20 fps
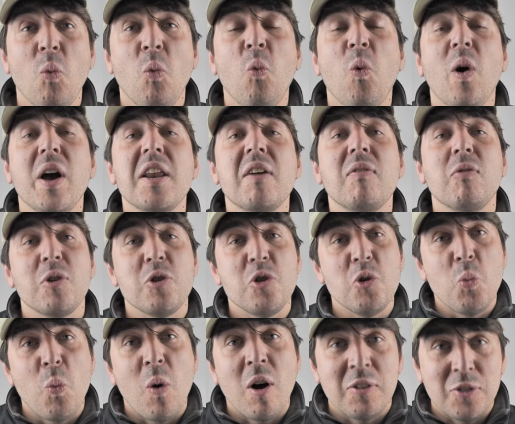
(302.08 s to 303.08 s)
whenever
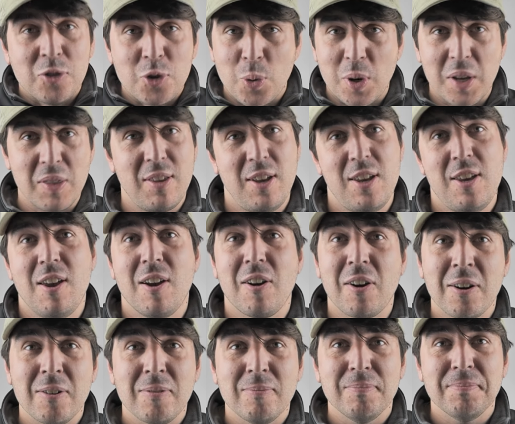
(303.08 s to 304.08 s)
you want during the year.
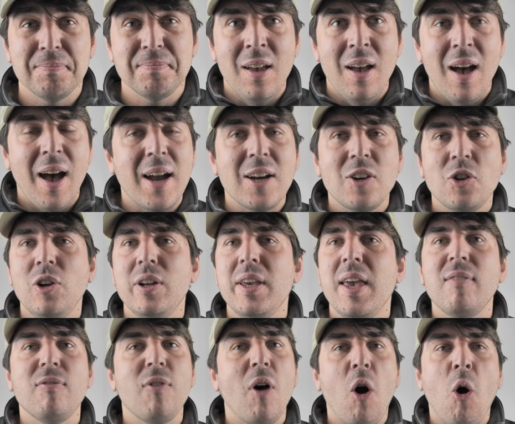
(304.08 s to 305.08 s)

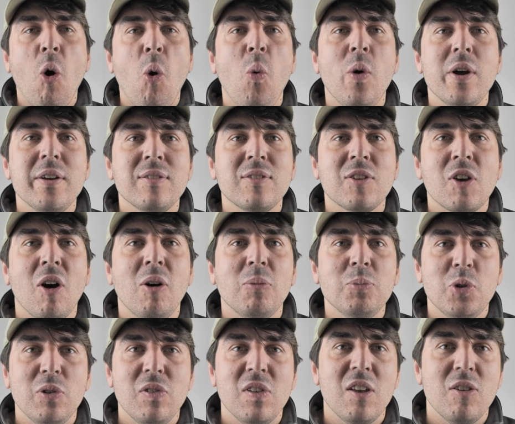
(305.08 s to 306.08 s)
Actually, I've always come
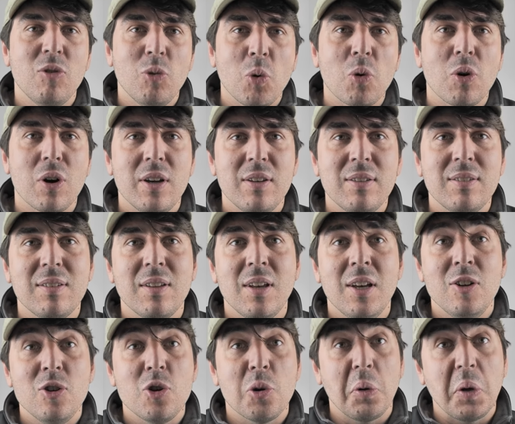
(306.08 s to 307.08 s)
to the Azores
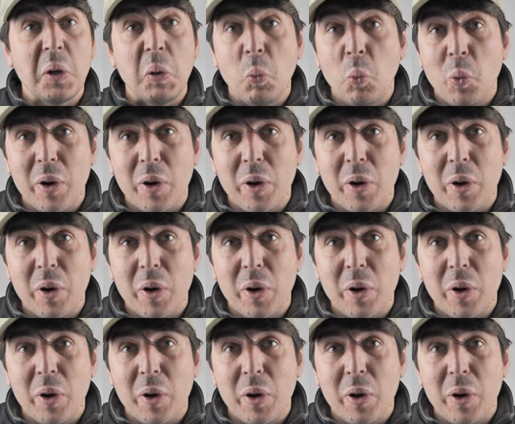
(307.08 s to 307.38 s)
during